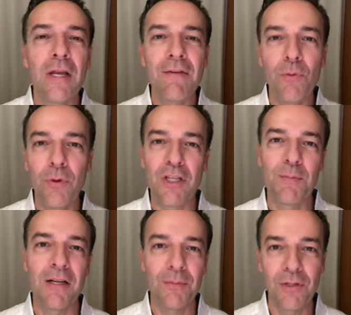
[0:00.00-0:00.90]
even when we
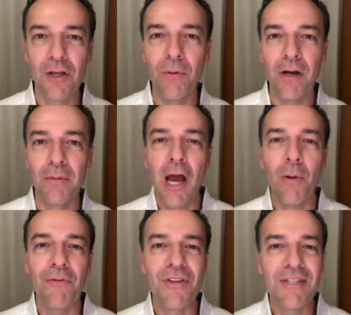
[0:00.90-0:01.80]
expect them to go up.
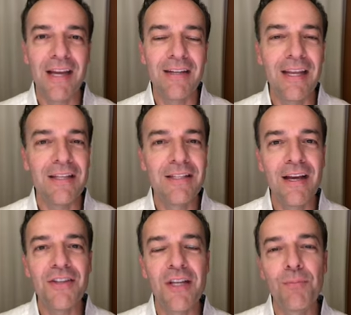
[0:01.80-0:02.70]
However, this technique
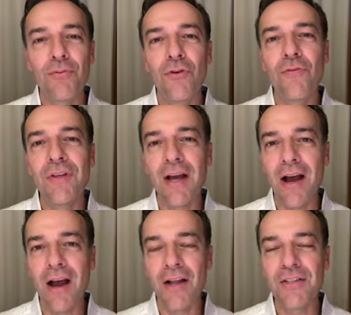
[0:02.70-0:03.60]
does improve the
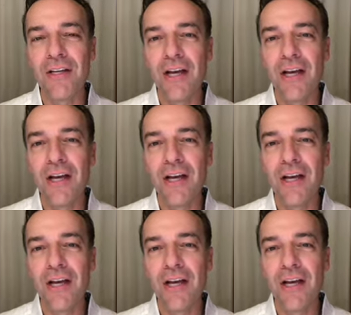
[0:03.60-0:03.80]
odds